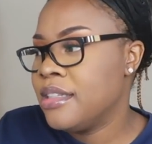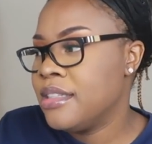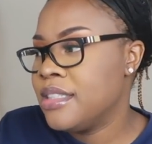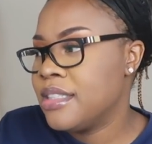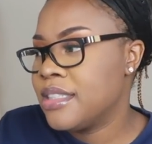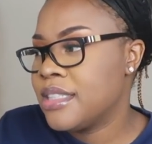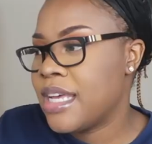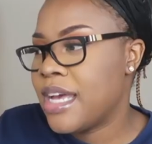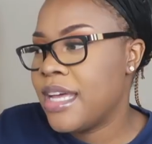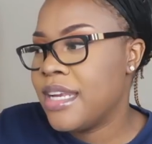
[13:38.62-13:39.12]

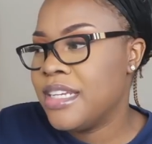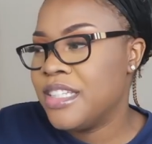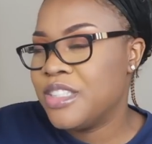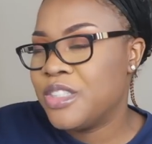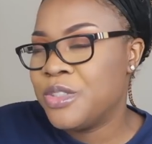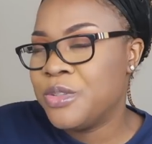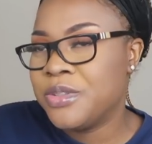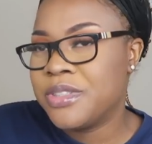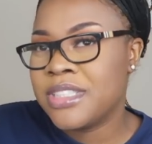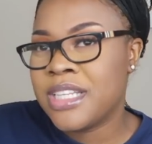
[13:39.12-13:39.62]

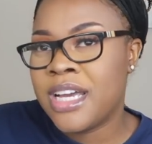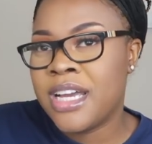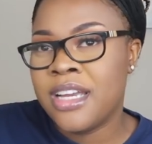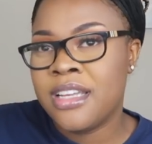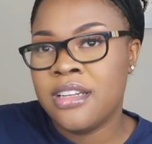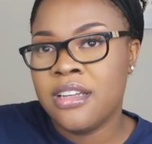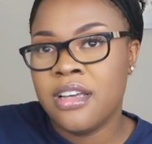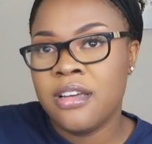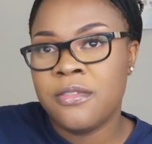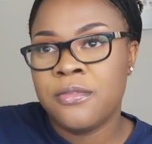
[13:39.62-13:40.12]
decided to
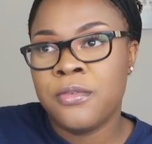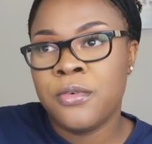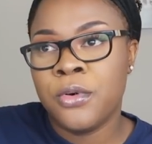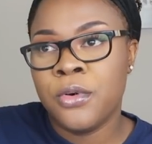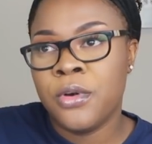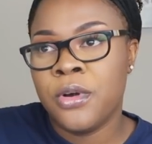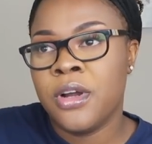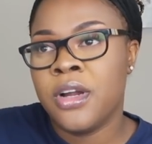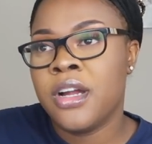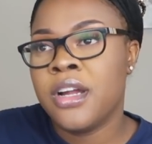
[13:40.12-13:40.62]
sign up
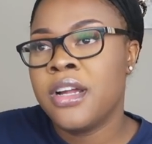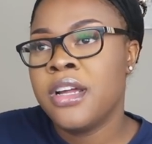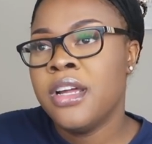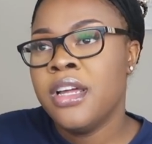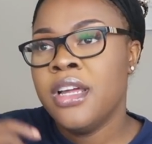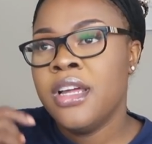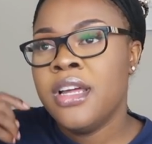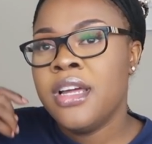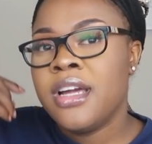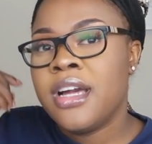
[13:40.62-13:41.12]
for
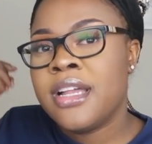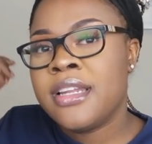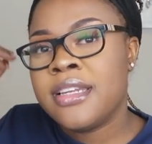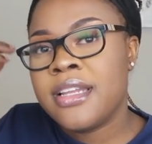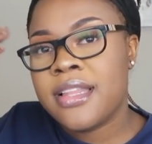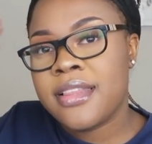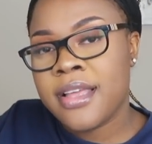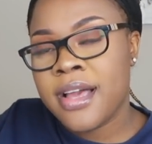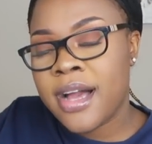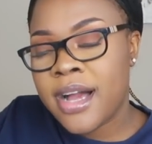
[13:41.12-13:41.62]

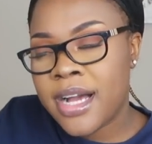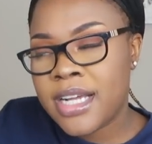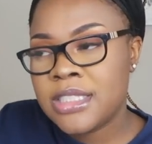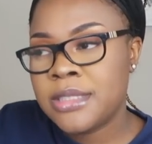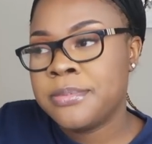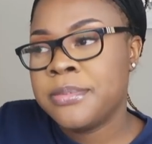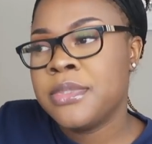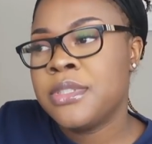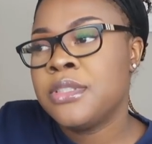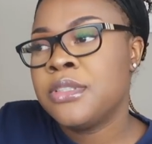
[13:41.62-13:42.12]
another
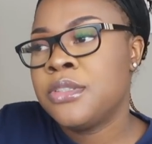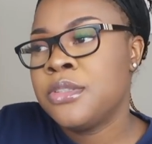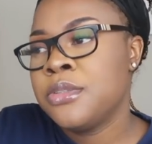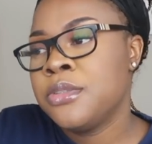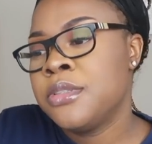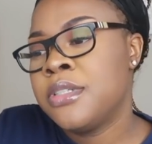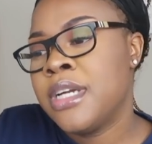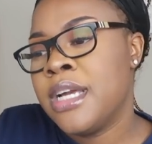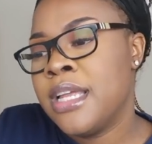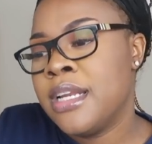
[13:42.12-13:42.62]
hospital
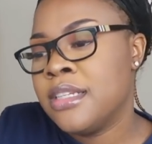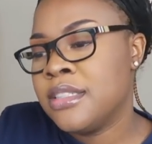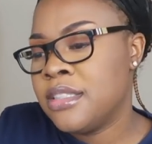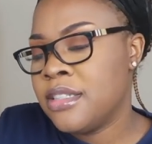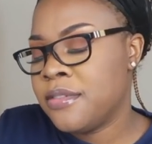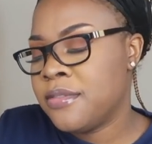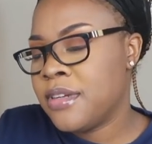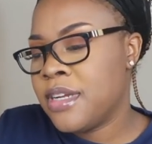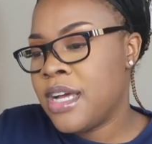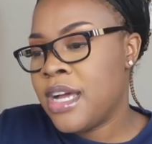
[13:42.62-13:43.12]
tour at a
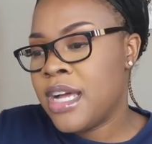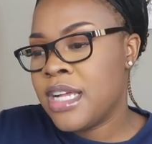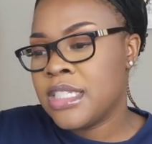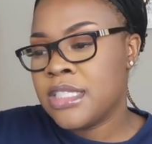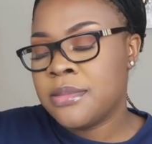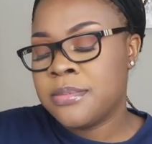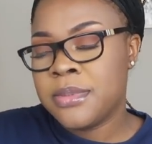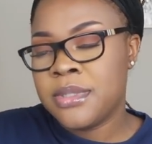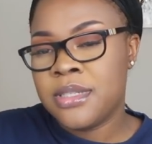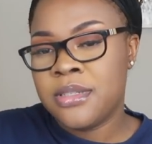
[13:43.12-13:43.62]
different
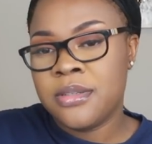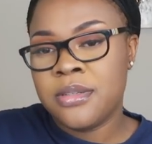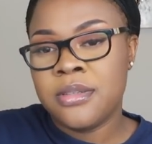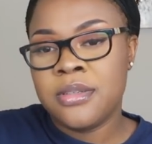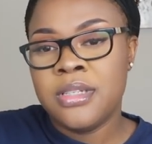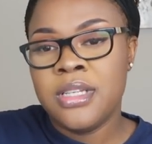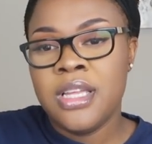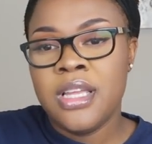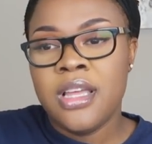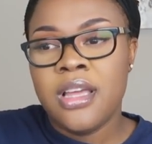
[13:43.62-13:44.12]

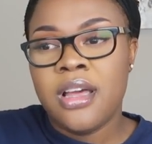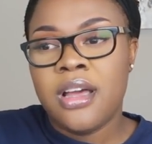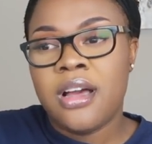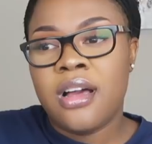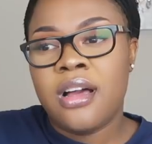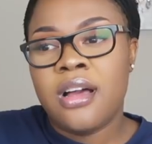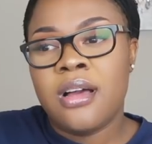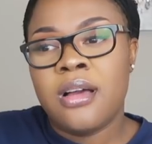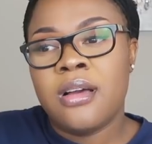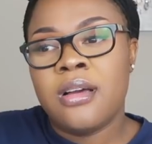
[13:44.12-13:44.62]
hospital.
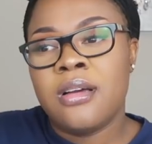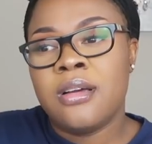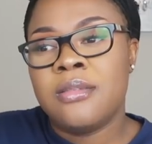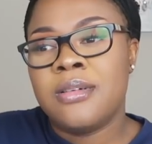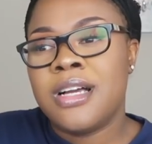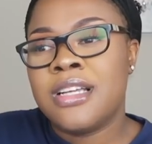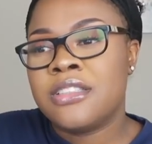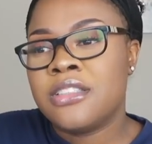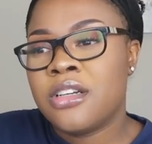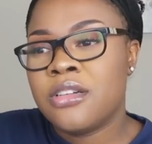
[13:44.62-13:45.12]
Um,
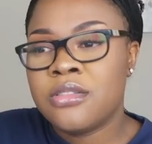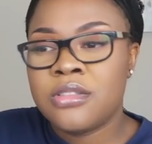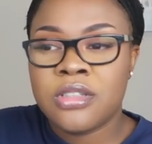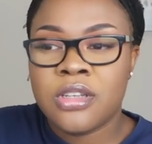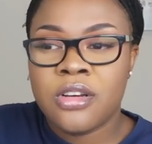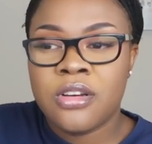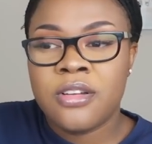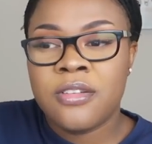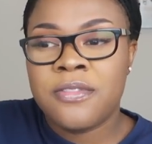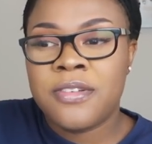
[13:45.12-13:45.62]
I don't
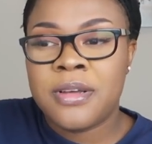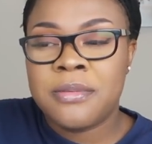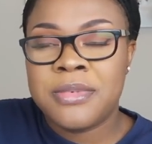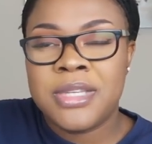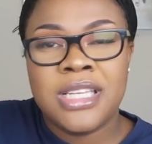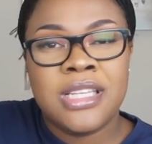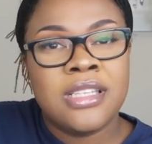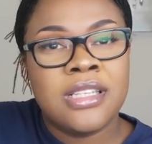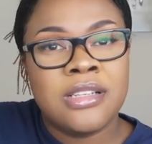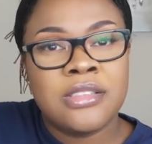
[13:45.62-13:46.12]
know if I'm
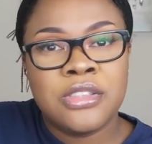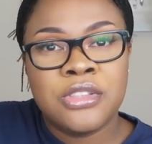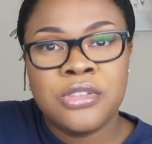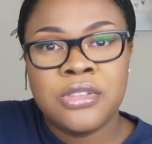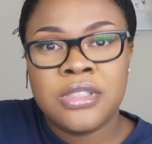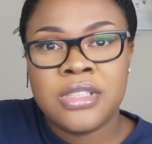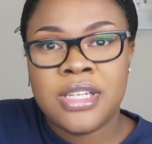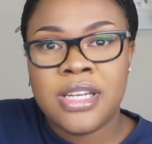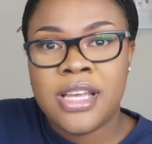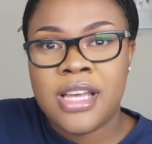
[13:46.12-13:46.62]
gonna end up
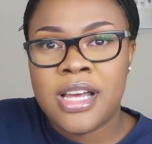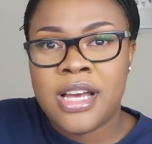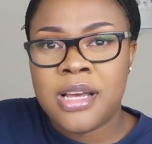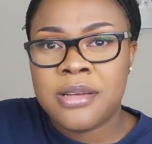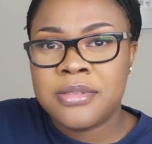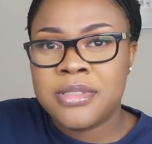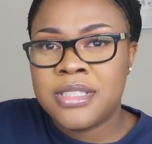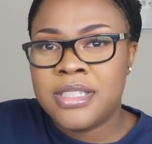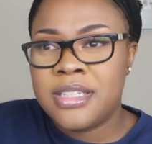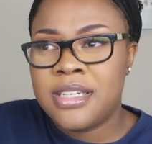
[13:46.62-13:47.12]
choosing that
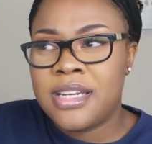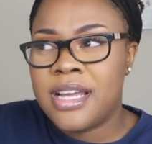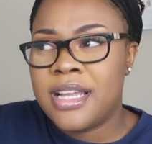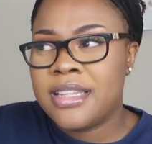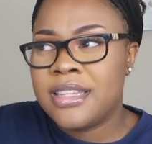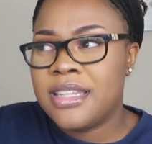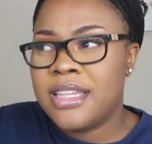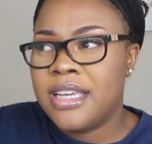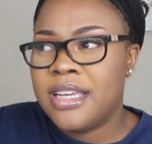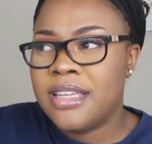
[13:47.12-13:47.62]
option.
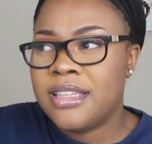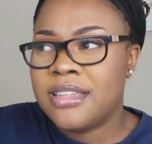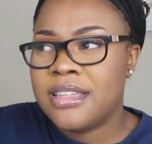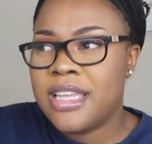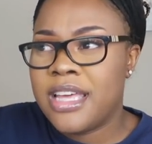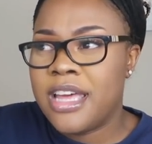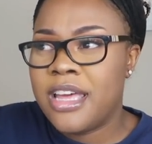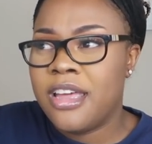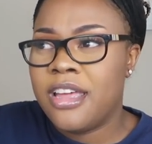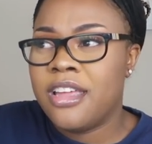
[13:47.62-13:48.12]
I think
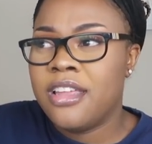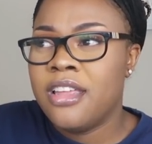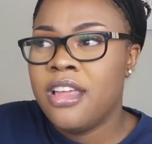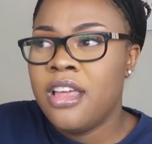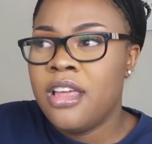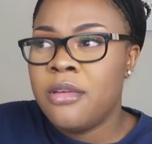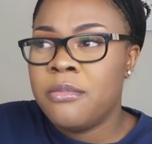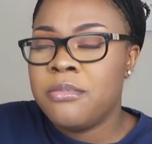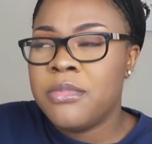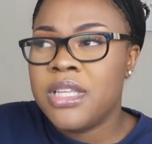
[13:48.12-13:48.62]
that
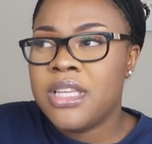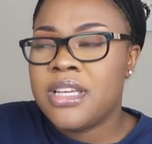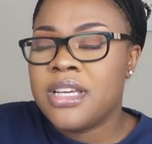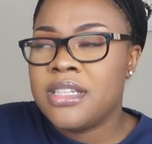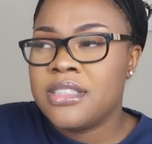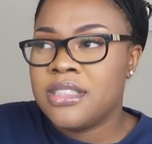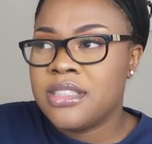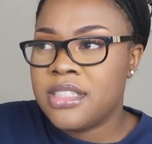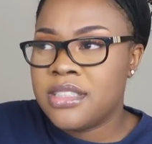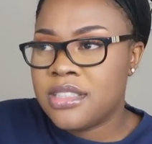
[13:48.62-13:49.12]

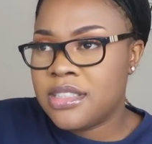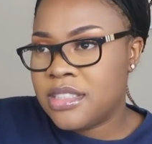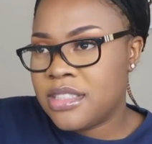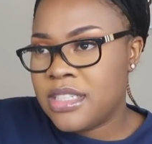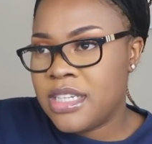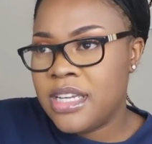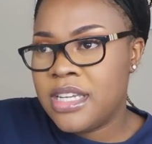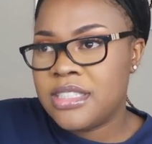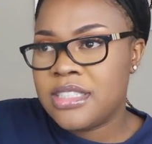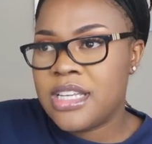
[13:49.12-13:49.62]
because there's a
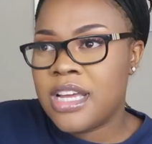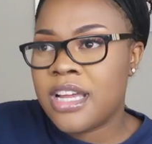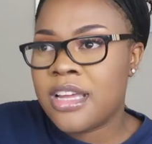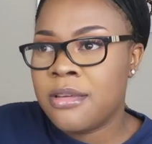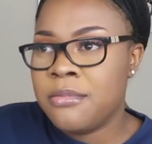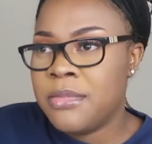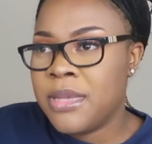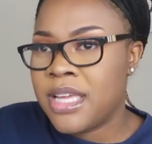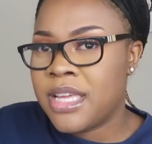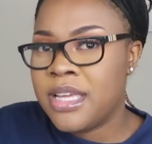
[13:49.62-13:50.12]
chance I
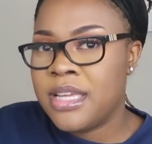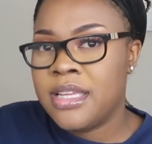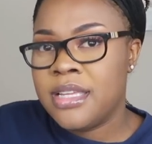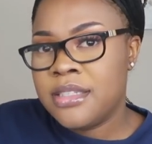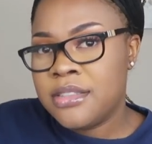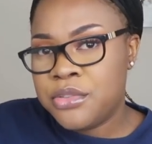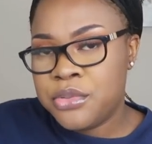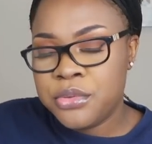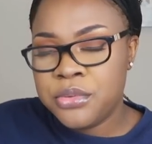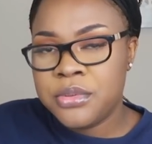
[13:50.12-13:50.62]
can make it
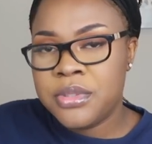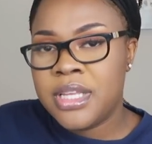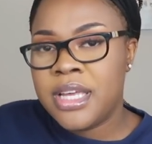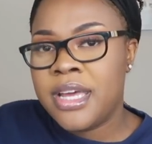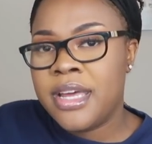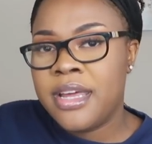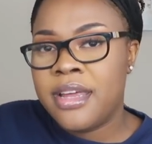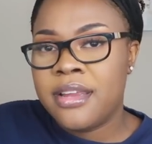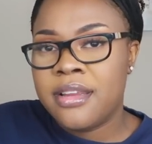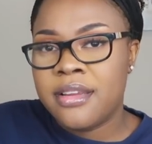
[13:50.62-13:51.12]
into
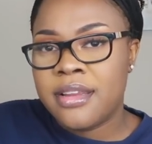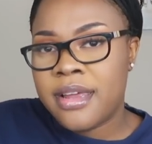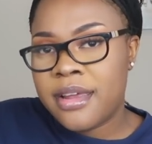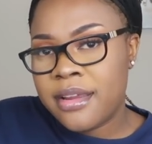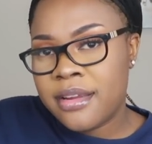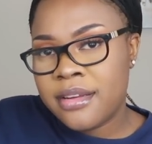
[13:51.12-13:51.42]
that